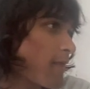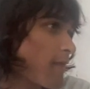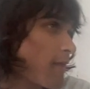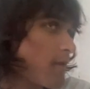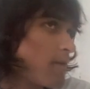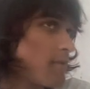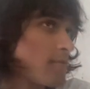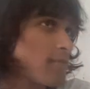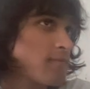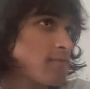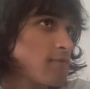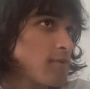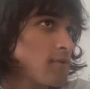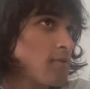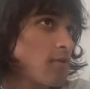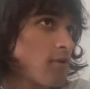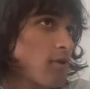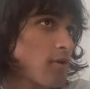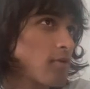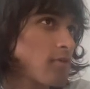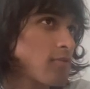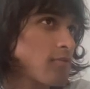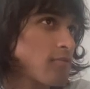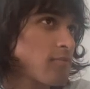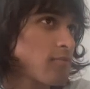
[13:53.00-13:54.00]
if you
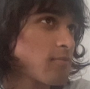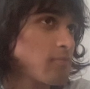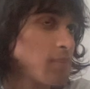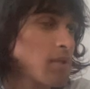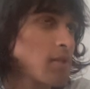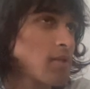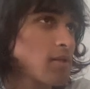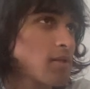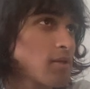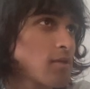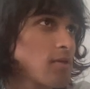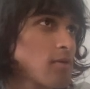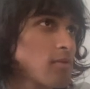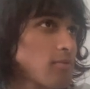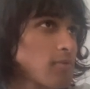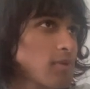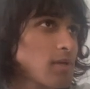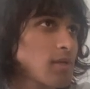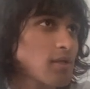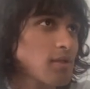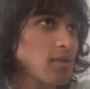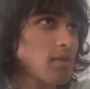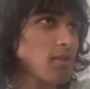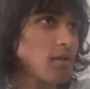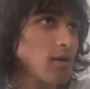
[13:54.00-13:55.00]
aren't familiar
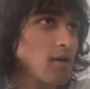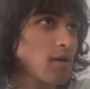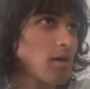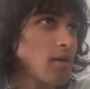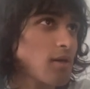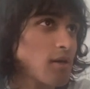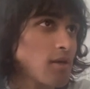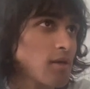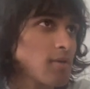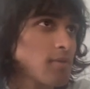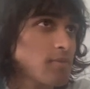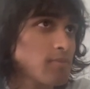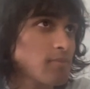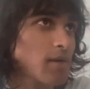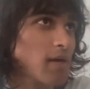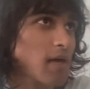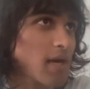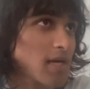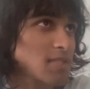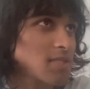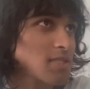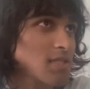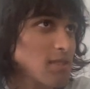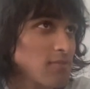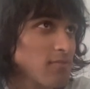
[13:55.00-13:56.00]
with
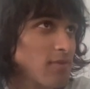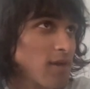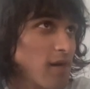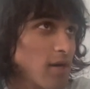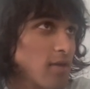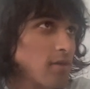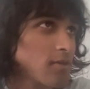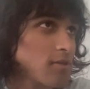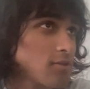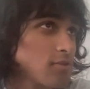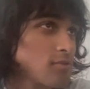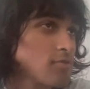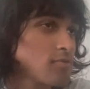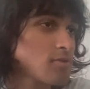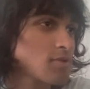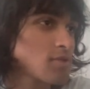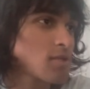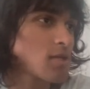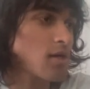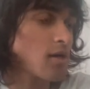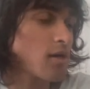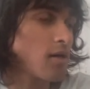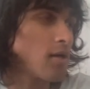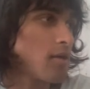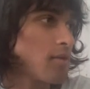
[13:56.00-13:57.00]
ASCII values,
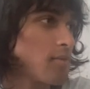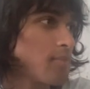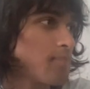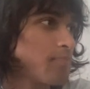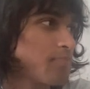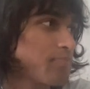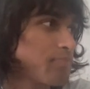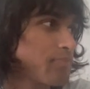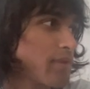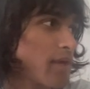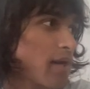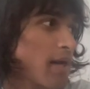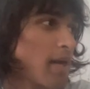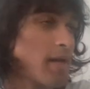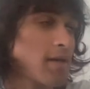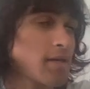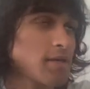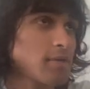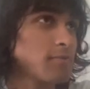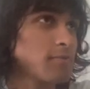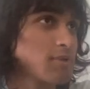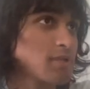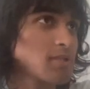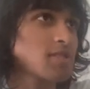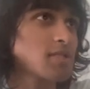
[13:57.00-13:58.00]
I
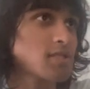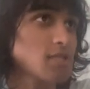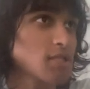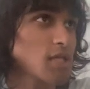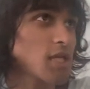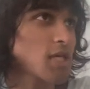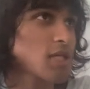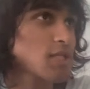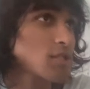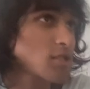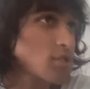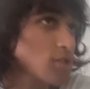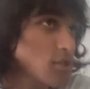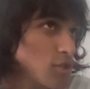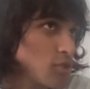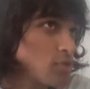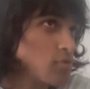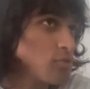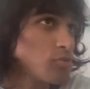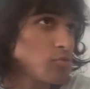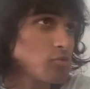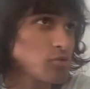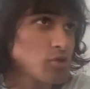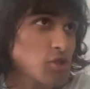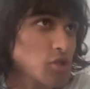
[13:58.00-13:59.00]
would suggest
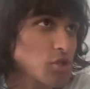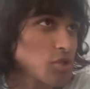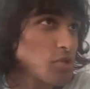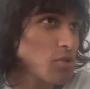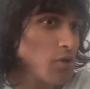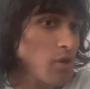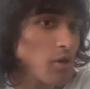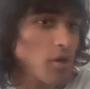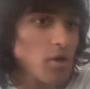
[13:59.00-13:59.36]
you just